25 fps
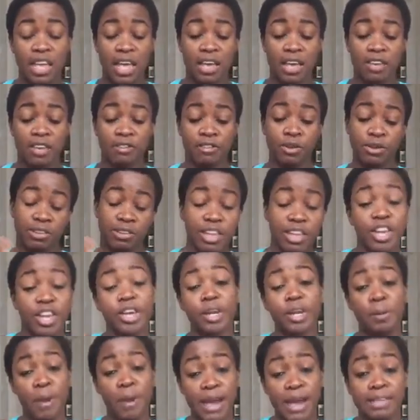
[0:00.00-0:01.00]
if you say you're
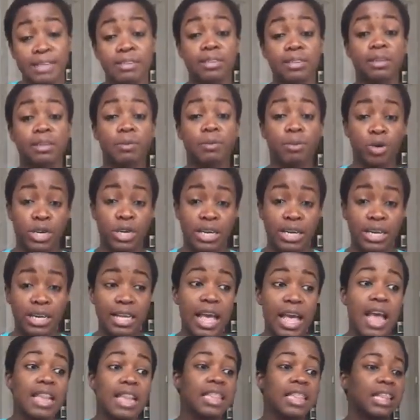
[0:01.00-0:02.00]
going to practice in the
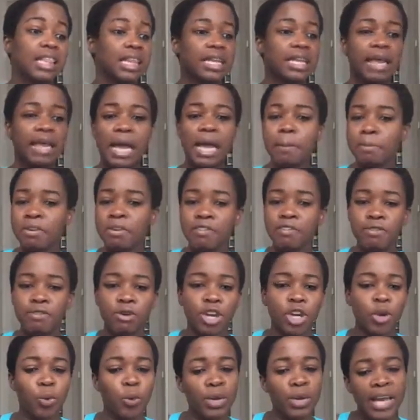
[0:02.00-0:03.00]
morning, then the night
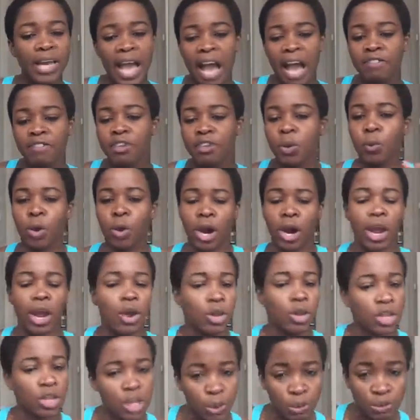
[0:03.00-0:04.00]
before you want to have your
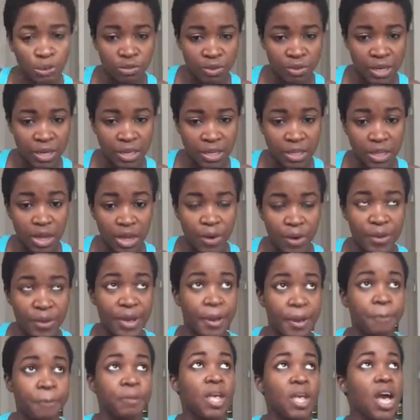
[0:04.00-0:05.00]
workout clothes ready,
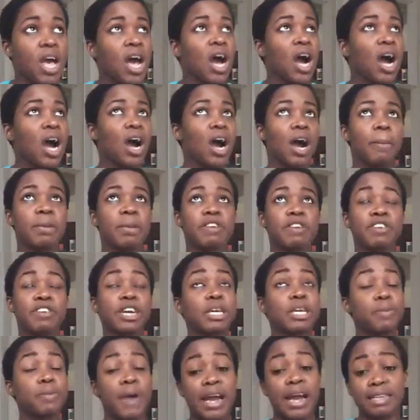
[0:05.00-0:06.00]
okay? If you're
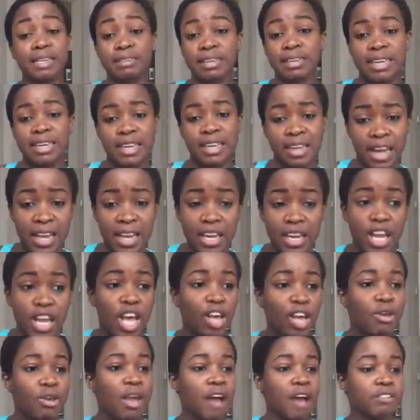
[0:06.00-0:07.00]
going to practice at night,
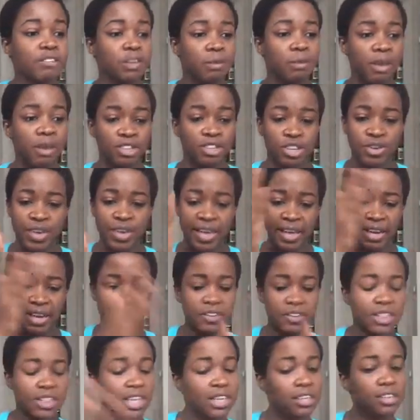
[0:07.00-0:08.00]
you have to make sure you get
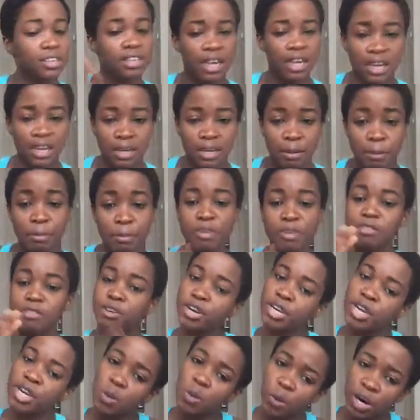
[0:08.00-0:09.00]
everything done
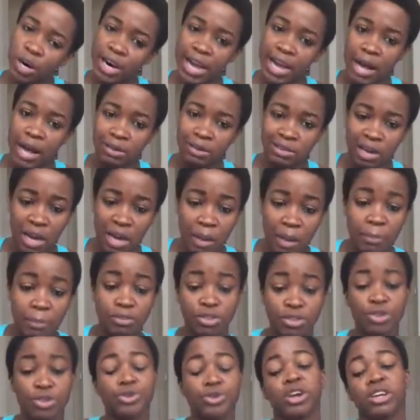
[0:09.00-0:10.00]
before your workout time
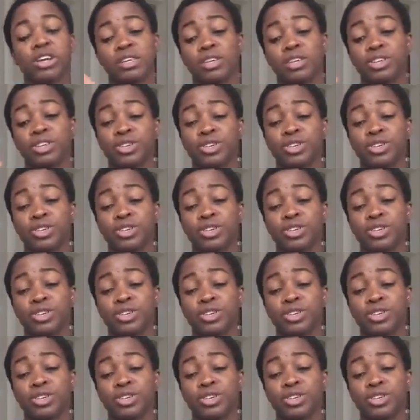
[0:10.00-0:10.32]
so you